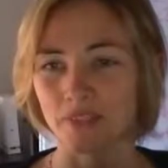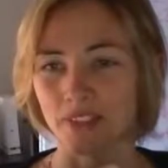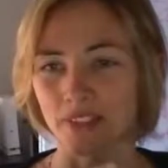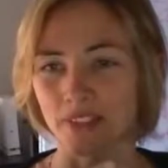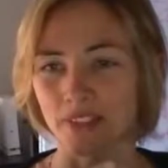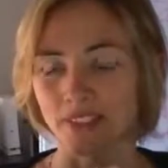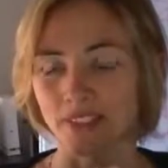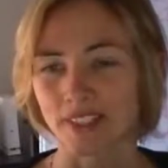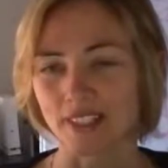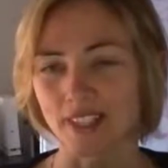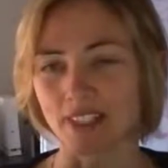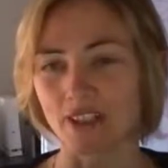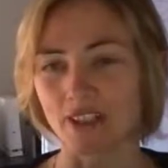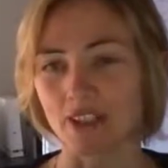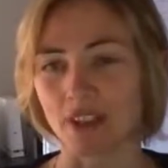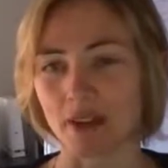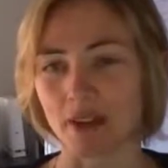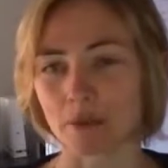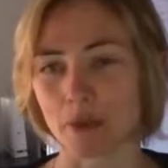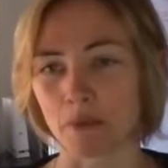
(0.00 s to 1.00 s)

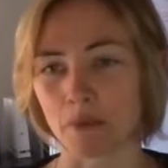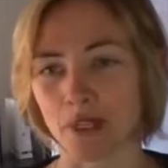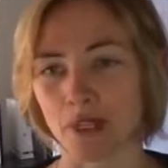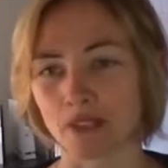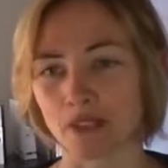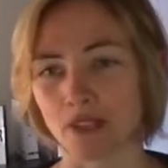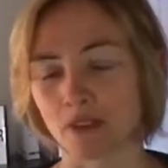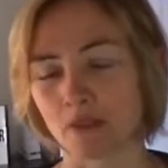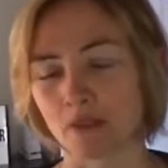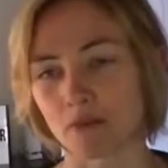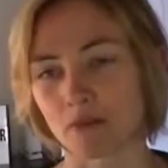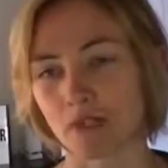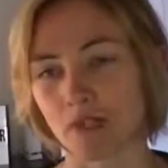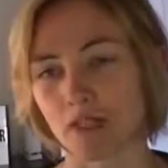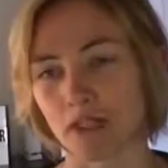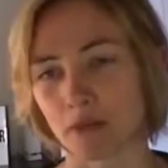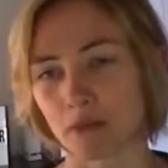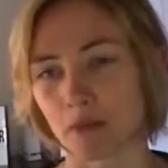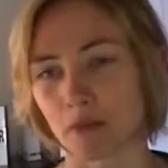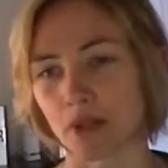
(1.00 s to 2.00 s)
continue that momentum
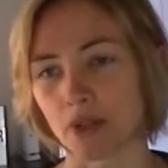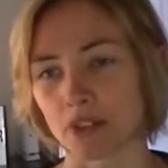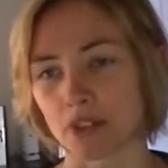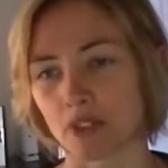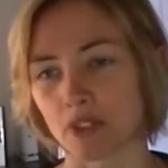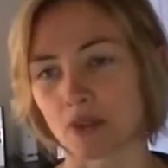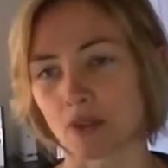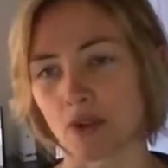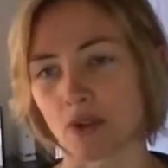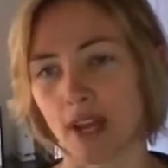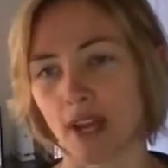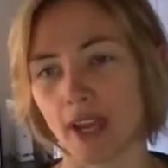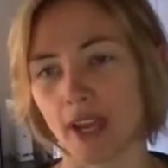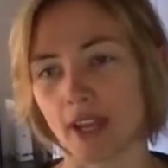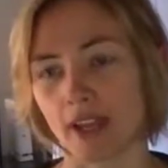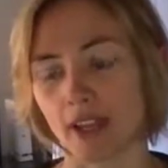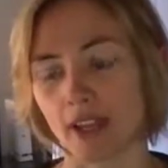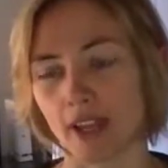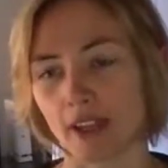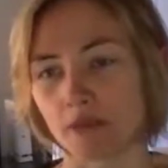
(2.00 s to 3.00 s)
in a positive
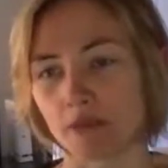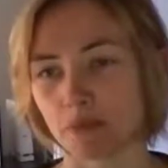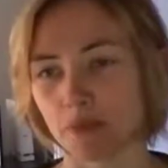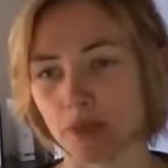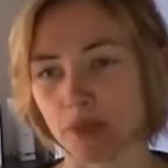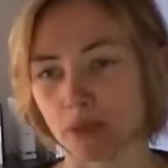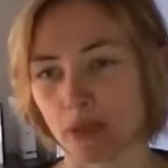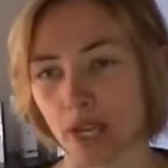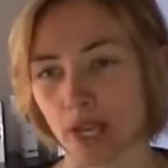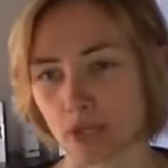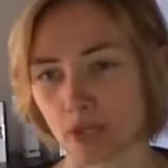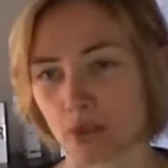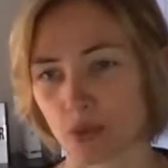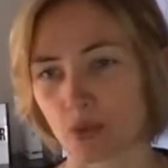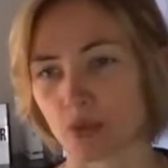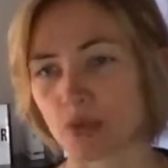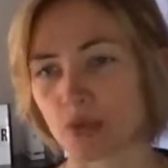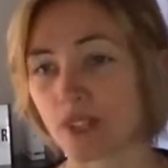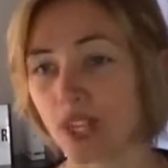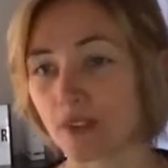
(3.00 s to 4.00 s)
way and build
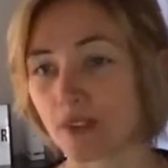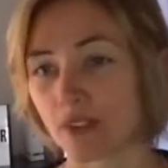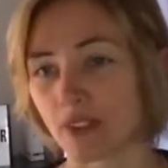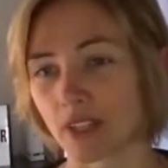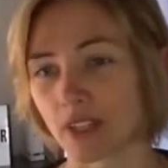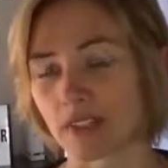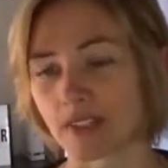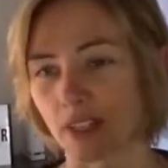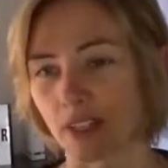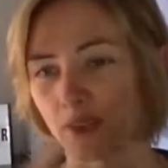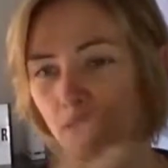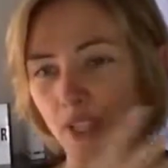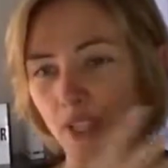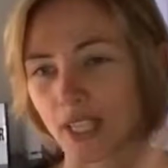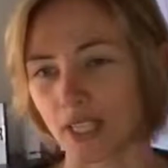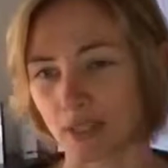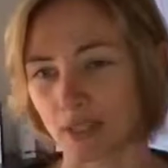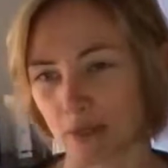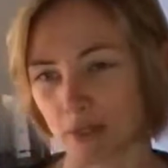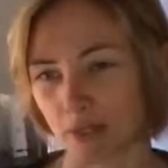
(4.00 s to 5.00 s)
actual savings. They were
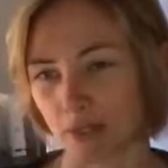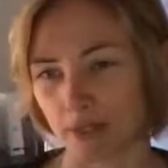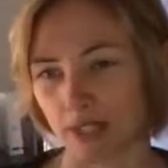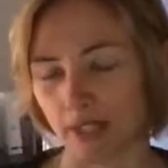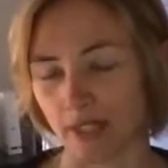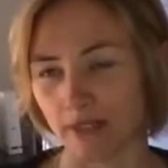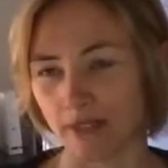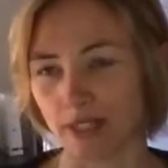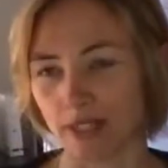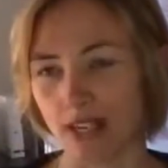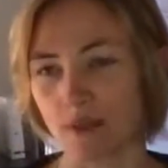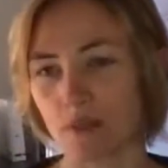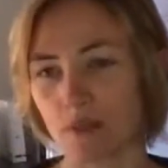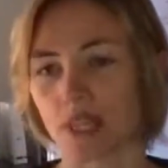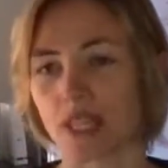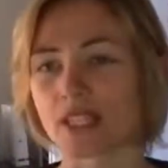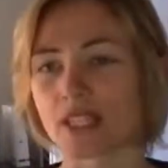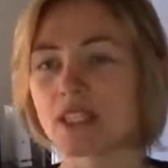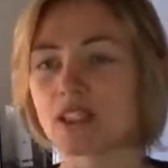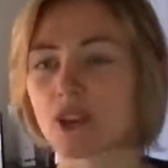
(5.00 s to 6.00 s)
getting themselves out of debt, but
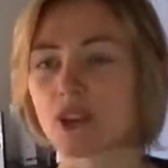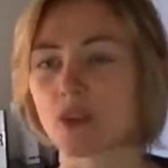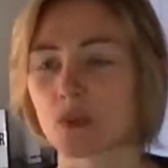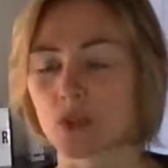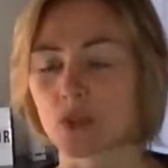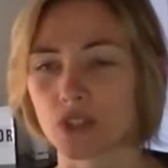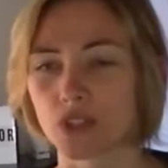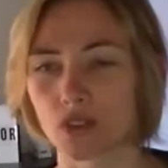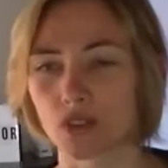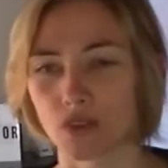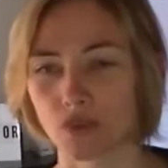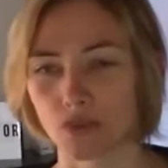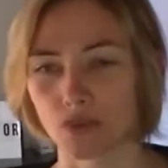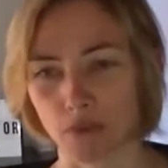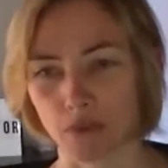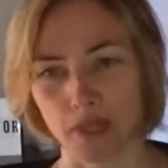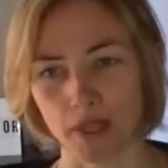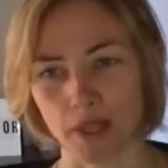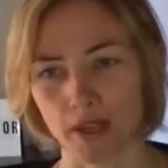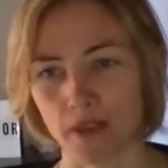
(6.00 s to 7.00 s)
they didn't know what to do
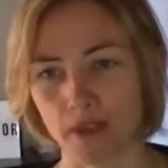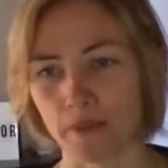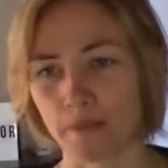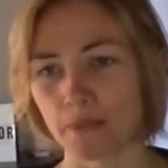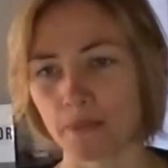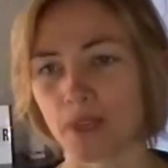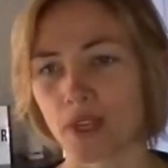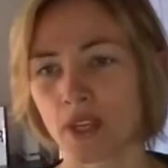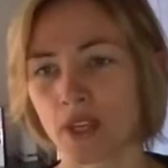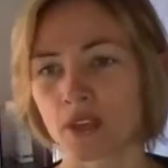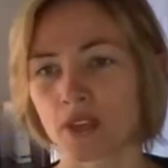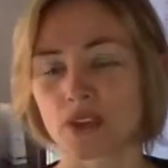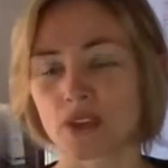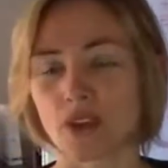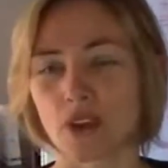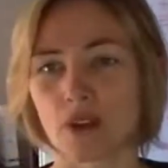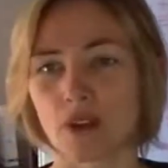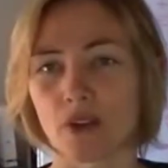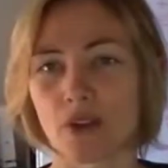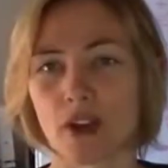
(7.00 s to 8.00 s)
from there.
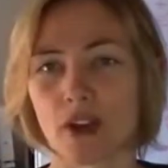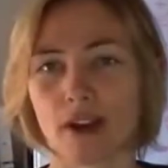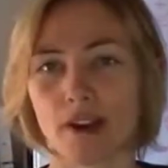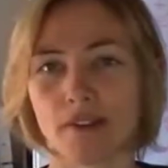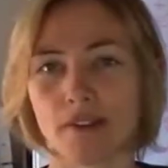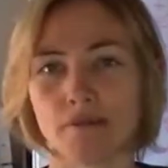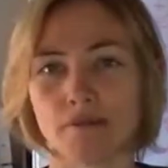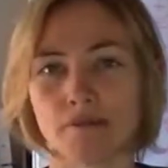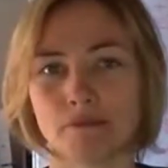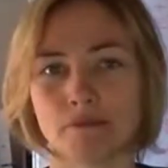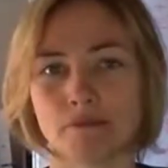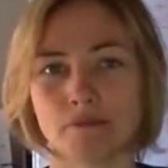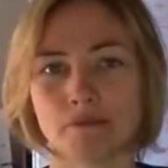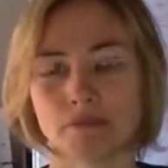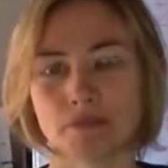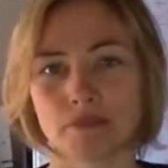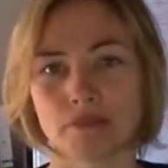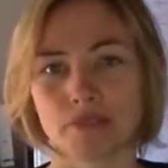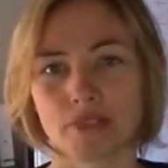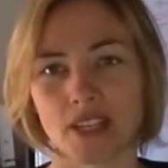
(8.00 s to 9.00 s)
So
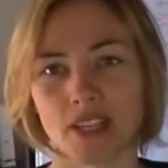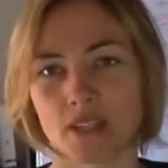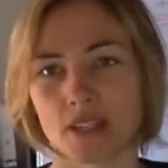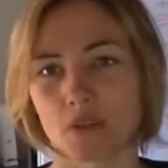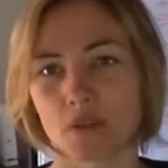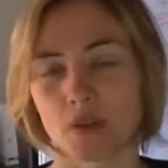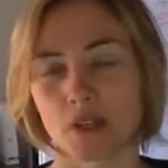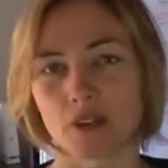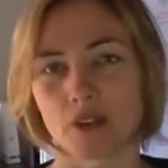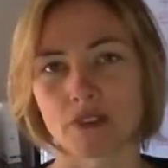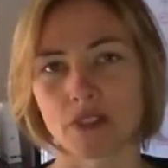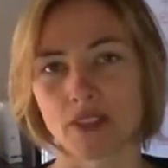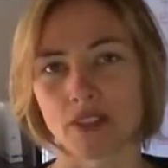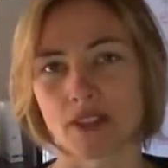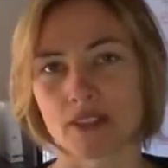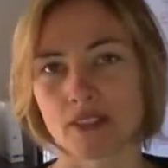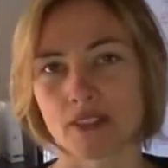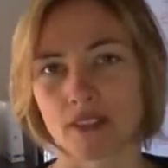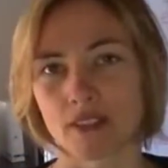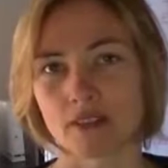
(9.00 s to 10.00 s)
that's when I
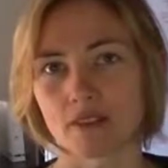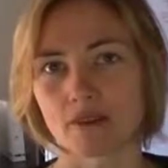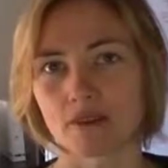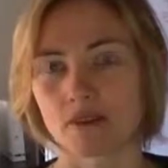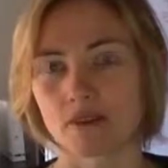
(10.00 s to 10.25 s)
realized that,